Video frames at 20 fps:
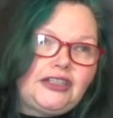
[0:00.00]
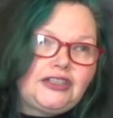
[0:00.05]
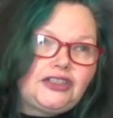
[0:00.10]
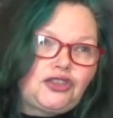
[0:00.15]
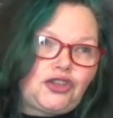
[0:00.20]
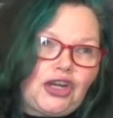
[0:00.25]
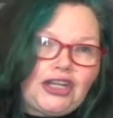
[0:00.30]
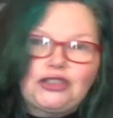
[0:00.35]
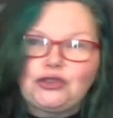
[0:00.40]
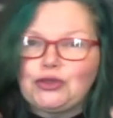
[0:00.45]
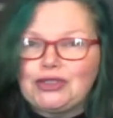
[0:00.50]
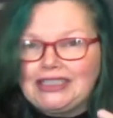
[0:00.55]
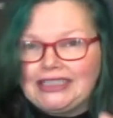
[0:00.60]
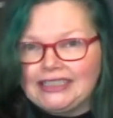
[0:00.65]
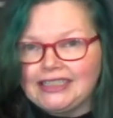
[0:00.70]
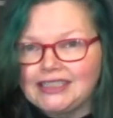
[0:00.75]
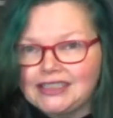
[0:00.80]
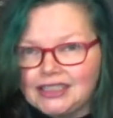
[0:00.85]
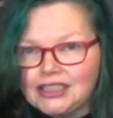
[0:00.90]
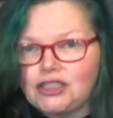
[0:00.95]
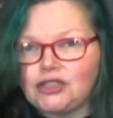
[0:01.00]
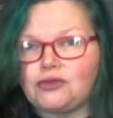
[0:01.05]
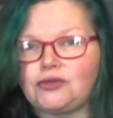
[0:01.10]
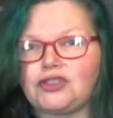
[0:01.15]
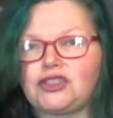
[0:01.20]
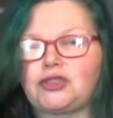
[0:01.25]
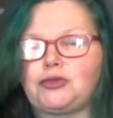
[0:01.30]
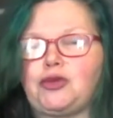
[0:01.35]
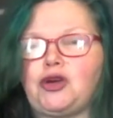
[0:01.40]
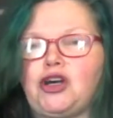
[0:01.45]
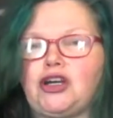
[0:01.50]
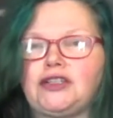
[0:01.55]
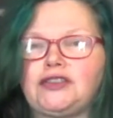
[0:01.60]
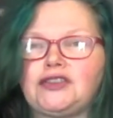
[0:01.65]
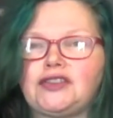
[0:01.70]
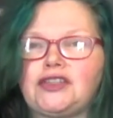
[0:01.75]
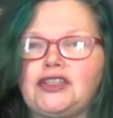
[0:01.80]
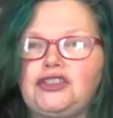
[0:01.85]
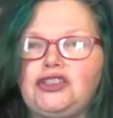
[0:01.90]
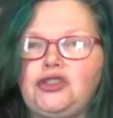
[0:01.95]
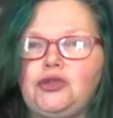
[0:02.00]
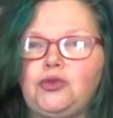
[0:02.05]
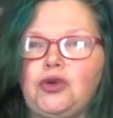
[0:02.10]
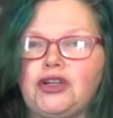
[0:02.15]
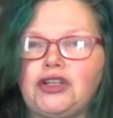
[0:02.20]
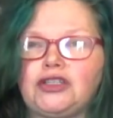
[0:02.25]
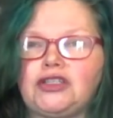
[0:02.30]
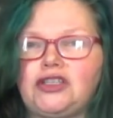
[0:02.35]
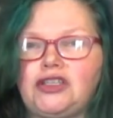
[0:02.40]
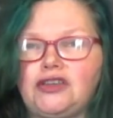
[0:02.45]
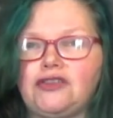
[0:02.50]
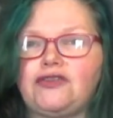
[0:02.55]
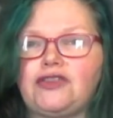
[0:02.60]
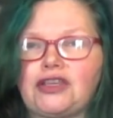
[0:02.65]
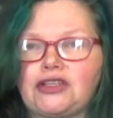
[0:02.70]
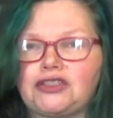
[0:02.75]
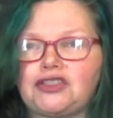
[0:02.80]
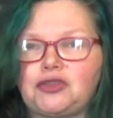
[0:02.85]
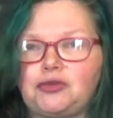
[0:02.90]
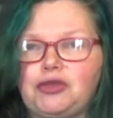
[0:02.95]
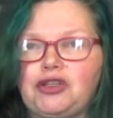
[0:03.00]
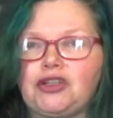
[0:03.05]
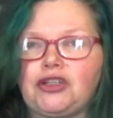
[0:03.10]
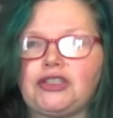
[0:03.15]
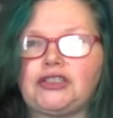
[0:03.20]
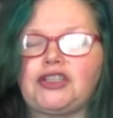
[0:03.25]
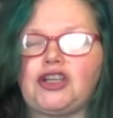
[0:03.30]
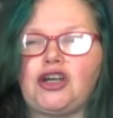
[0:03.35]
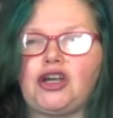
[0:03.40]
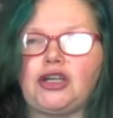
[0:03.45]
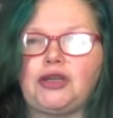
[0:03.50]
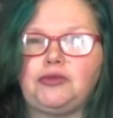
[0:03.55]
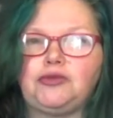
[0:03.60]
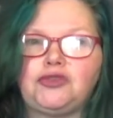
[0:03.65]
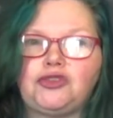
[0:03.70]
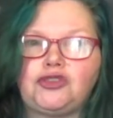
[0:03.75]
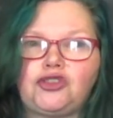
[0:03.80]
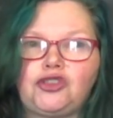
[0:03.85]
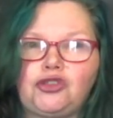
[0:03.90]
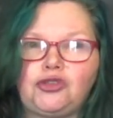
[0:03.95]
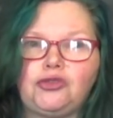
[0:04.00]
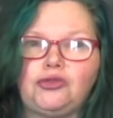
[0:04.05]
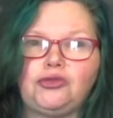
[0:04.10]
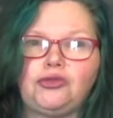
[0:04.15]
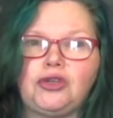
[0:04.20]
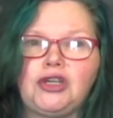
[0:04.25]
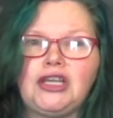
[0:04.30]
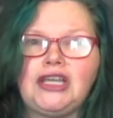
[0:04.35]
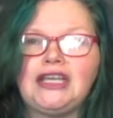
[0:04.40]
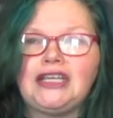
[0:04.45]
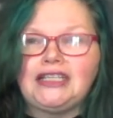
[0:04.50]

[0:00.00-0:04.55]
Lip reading: trying to elicit a response, then you want to give that spirit time to